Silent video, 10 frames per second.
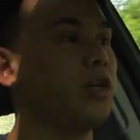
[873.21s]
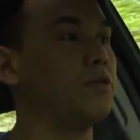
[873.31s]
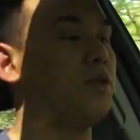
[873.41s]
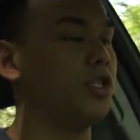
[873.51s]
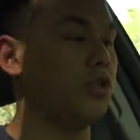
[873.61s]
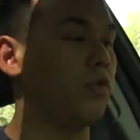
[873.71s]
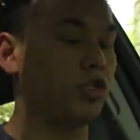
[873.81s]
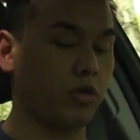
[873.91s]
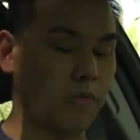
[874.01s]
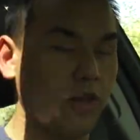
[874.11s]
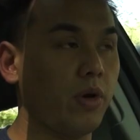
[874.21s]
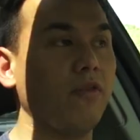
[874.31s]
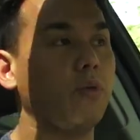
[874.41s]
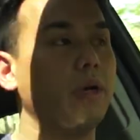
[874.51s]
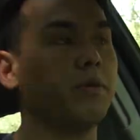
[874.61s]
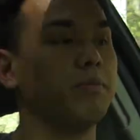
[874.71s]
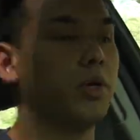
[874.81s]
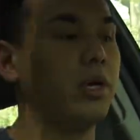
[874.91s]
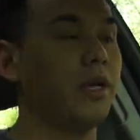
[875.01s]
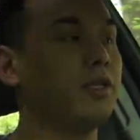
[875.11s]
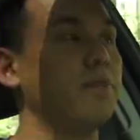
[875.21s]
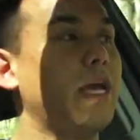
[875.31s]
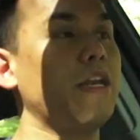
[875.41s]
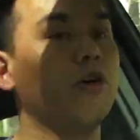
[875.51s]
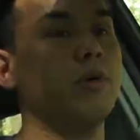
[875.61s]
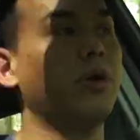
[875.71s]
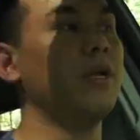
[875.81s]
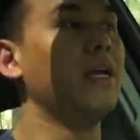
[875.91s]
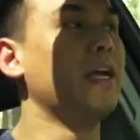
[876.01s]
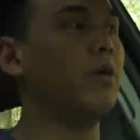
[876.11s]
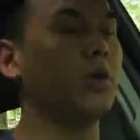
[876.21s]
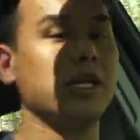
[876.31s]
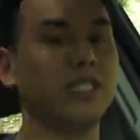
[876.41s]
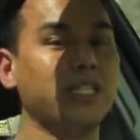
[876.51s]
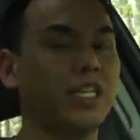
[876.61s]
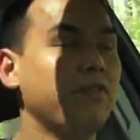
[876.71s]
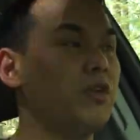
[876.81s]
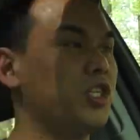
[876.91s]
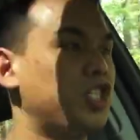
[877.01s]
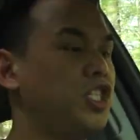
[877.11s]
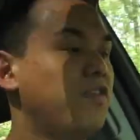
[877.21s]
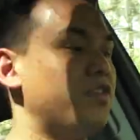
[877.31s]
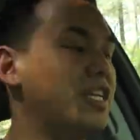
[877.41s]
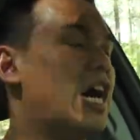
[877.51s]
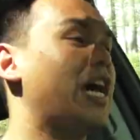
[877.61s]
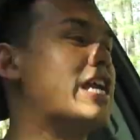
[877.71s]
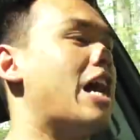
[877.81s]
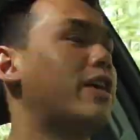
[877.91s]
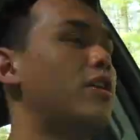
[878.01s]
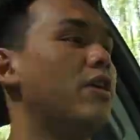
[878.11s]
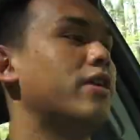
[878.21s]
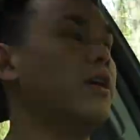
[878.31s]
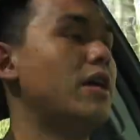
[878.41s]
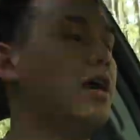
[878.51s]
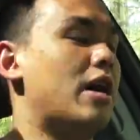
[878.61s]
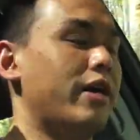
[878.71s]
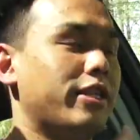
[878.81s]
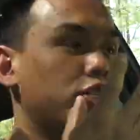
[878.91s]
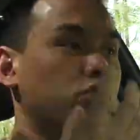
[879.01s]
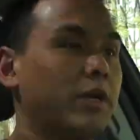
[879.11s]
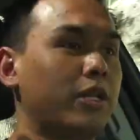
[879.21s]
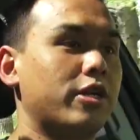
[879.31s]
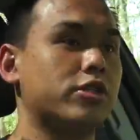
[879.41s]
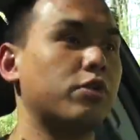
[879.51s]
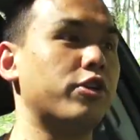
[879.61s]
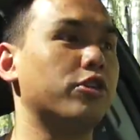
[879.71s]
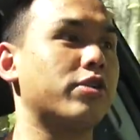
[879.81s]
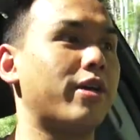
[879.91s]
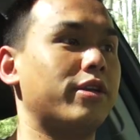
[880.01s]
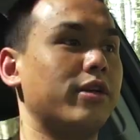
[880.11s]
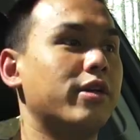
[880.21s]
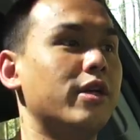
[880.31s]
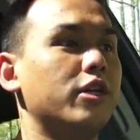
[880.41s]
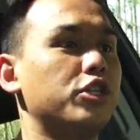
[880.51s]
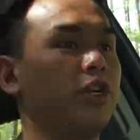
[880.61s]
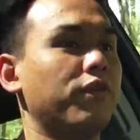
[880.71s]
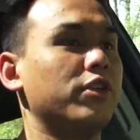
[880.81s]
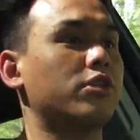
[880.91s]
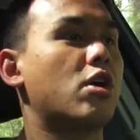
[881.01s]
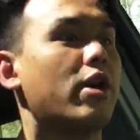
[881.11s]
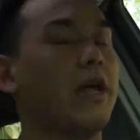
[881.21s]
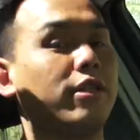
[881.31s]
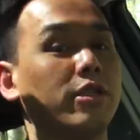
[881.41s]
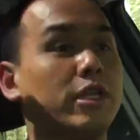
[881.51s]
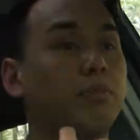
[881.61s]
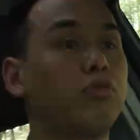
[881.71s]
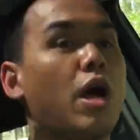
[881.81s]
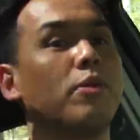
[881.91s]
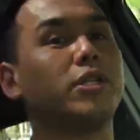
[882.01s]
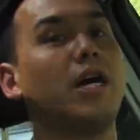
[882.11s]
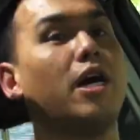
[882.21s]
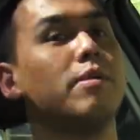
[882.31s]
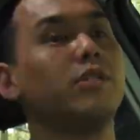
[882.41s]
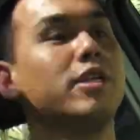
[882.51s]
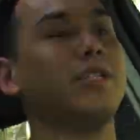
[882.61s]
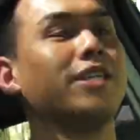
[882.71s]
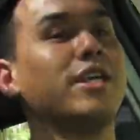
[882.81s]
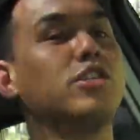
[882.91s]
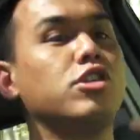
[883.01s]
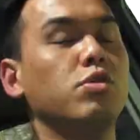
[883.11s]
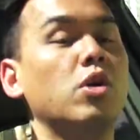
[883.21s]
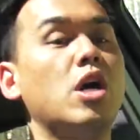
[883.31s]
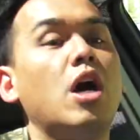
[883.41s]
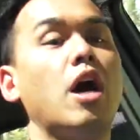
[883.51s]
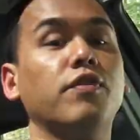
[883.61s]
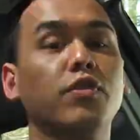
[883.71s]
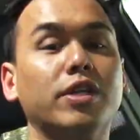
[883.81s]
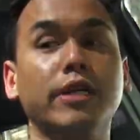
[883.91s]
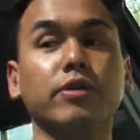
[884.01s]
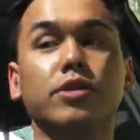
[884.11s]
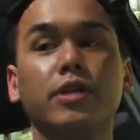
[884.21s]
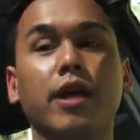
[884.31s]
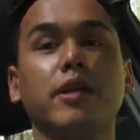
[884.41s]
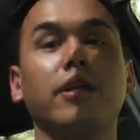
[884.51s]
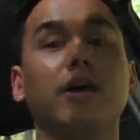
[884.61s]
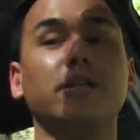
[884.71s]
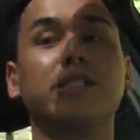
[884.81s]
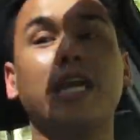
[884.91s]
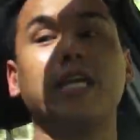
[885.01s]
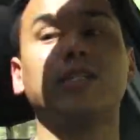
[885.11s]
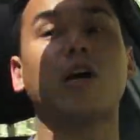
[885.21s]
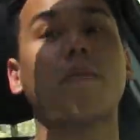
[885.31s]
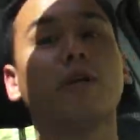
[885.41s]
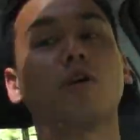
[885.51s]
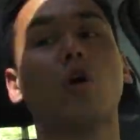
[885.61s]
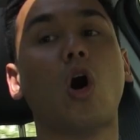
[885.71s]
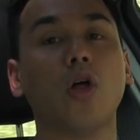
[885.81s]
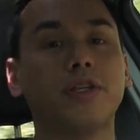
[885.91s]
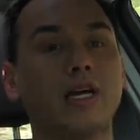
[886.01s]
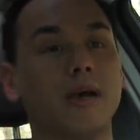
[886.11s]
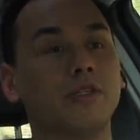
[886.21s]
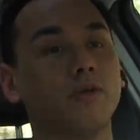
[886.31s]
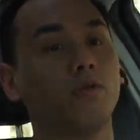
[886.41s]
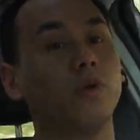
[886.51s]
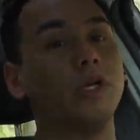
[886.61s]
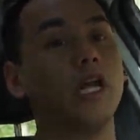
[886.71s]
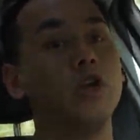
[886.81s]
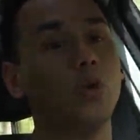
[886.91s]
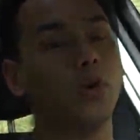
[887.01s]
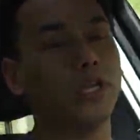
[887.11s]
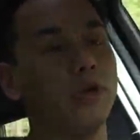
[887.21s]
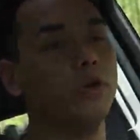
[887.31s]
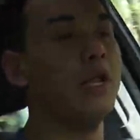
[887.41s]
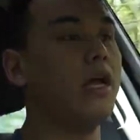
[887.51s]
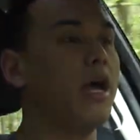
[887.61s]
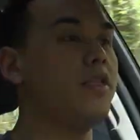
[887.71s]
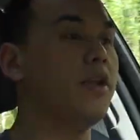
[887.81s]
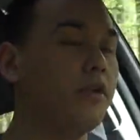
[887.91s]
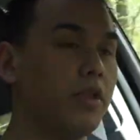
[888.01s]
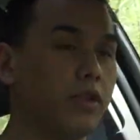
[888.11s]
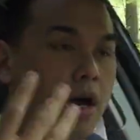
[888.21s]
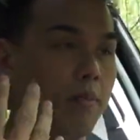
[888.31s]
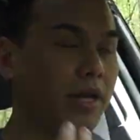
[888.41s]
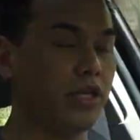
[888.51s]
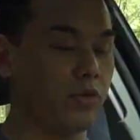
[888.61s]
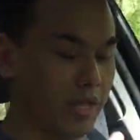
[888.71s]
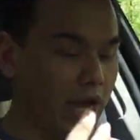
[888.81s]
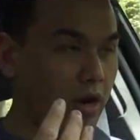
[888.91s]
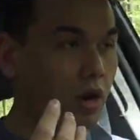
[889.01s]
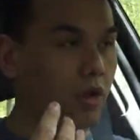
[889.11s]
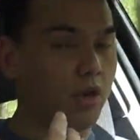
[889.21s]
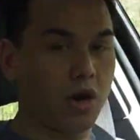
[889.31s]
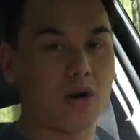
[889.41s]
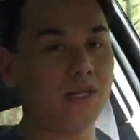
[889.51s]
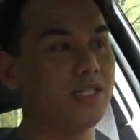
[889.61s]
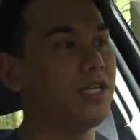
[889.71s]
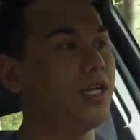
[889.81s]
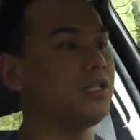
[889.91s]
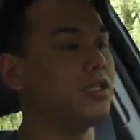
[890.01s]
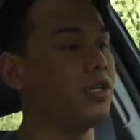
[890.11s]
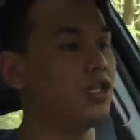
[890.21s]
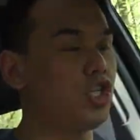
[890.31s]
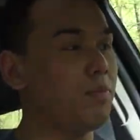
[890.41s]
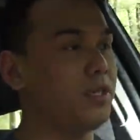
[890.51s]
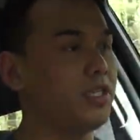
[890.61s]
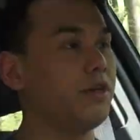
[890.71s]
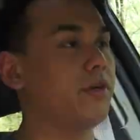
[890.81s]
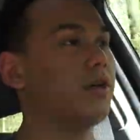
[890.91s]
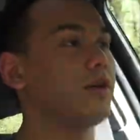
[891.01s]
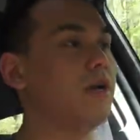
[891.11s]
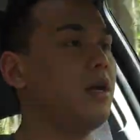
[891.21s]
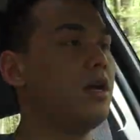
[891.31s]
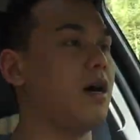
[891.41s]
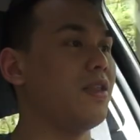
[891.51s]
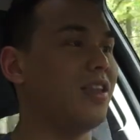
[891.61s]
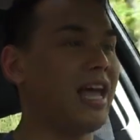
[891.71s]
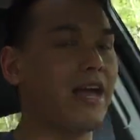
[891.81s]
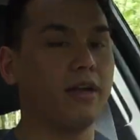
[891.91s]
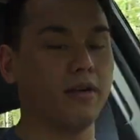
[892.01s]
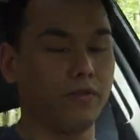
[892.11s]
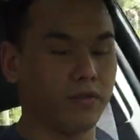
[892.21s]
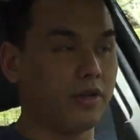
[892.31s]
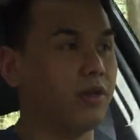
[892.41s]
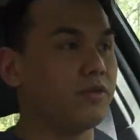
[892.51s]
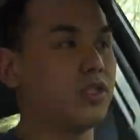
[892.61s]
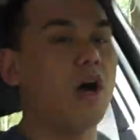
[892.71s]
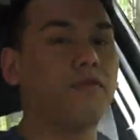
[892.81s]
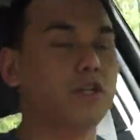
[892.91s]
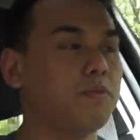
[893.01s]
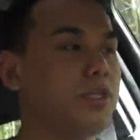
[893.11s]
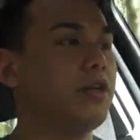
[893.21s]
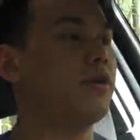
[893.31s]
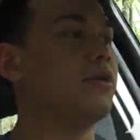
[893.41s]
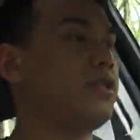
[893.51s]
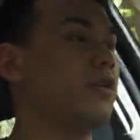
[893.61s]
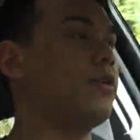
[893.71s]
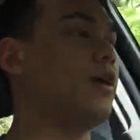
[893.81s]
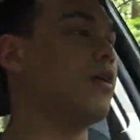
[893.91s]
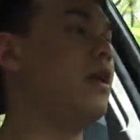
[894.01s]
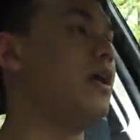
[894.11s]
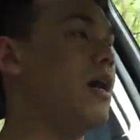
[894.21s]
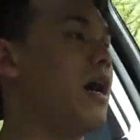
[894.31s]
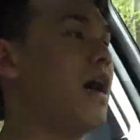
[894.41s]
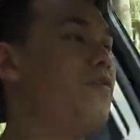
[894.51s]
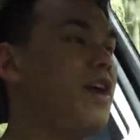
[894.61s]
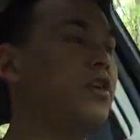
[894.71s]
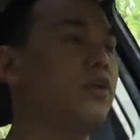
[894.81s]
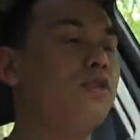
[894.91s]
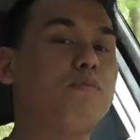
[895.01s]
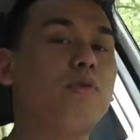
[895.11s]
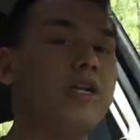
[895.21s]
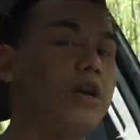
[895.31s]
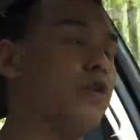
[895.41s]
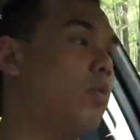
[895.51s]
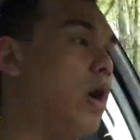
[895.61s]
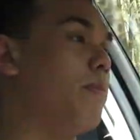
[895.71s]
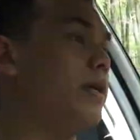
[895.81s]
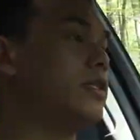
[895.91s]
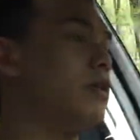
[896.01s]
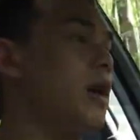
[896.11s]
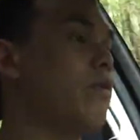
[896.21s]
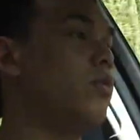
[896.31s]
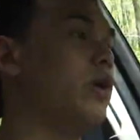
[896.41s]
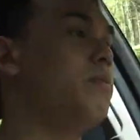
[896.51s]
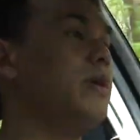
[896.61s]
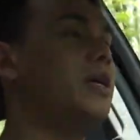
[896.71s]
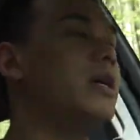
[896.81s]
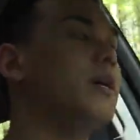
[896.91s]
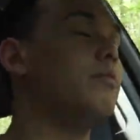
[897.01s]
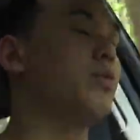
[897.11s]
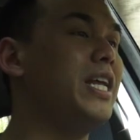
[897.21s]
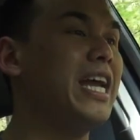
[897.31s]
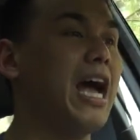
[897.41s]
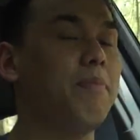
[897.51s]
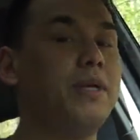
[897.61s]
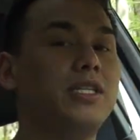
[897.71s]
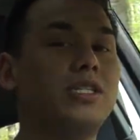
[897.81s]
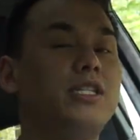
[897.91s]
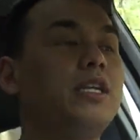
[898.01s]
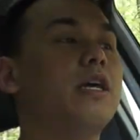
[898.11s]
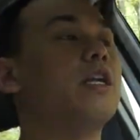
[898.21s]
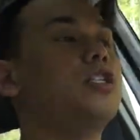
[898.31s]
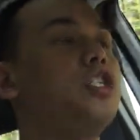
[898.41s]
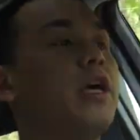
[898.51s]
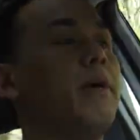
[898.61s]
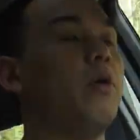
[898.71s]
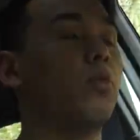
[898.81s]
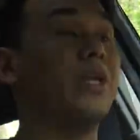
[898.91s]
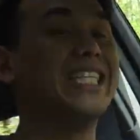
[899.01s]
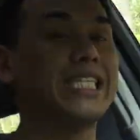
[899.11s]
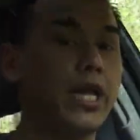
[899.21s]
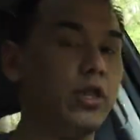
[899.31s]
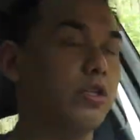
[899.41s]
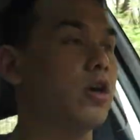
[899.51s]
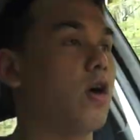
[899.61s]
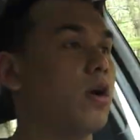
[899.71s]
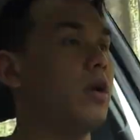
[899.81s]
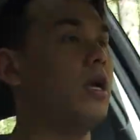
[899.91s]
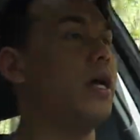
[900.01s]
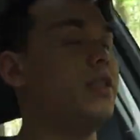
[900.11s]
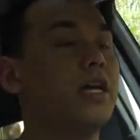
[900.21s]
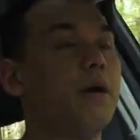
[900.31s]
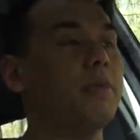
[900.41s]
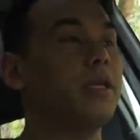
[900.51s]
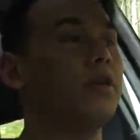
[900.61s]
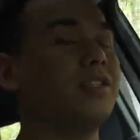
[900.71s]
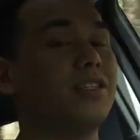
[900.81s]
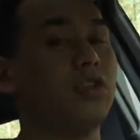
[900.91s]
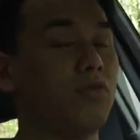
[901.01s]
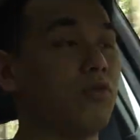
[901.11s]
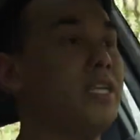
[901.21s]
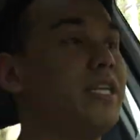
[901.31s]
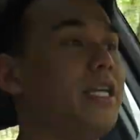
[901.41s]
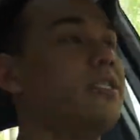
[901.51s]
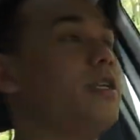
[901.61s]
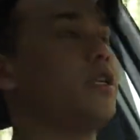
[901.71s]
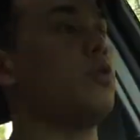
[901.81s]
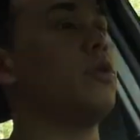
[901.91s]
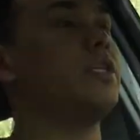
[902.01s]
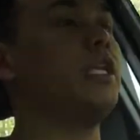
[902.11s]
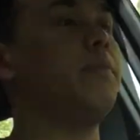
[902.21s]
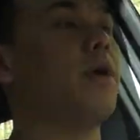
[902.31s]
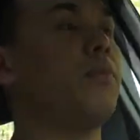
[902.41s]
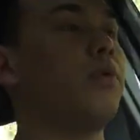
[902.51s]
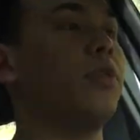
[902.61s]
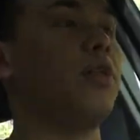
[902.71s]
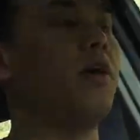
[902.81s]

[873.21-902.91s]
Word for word: transmission, which, by the way, if you want to put it into manual mode, it will constantly give you a shift denied icon uh, in the instrument cluster when you're trying to shift this car at the proper times, as it tends to hunt for gears and uh, stay in its top gear all the time, so it will annoy you. And then in combination with that, all the hard seats, the cheap interior, uh, the lack of, you know, soft touch materials here and there, I find the Cruze pretty underwhelming. So I will be pretty happy to see uh, G M redesign this car in the coming years, as it really needs it in order to keep up with